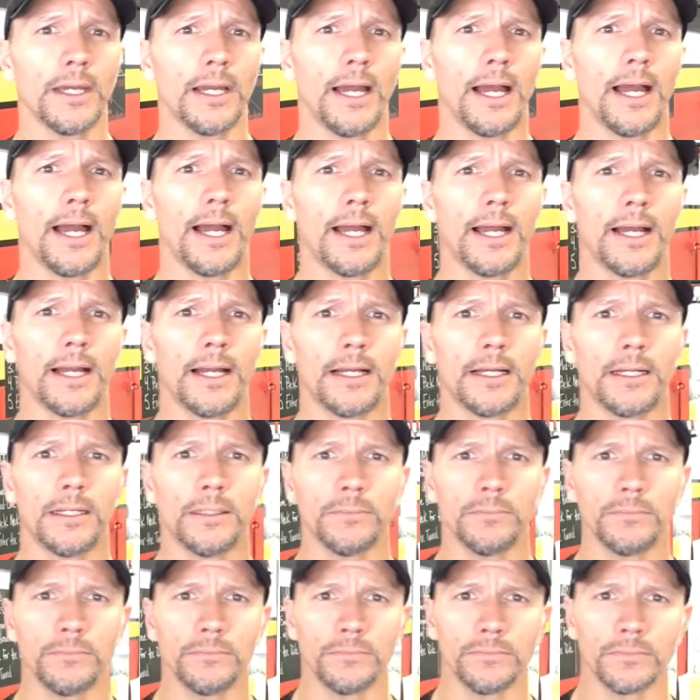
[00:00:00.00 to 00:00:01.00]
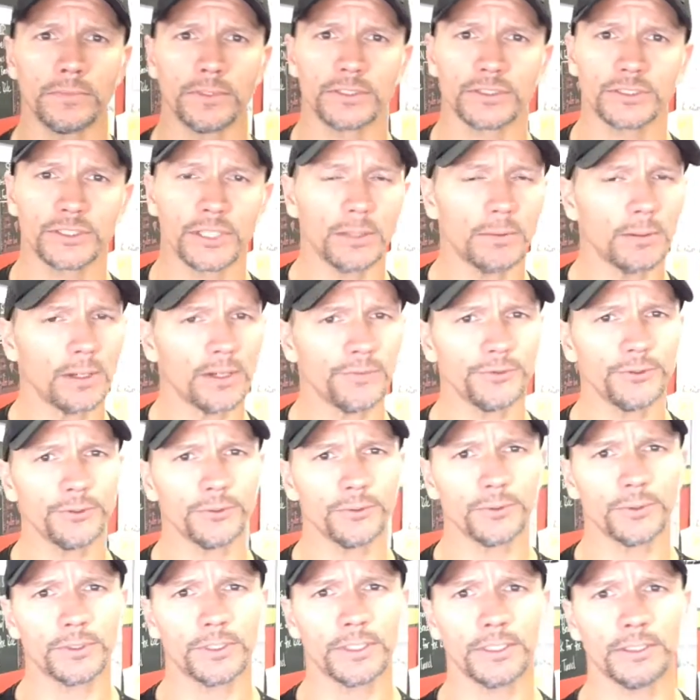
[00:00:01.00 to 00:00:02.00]
Some of
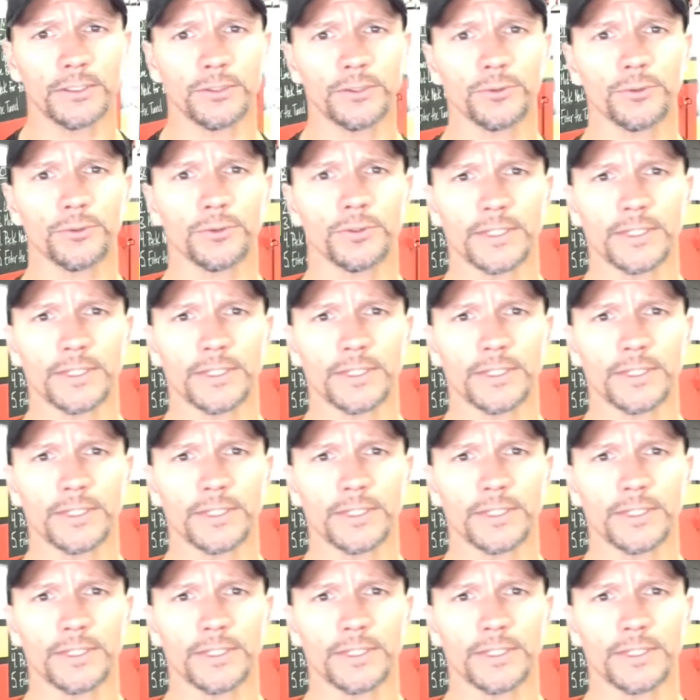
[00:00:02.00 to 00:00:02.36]
you can do,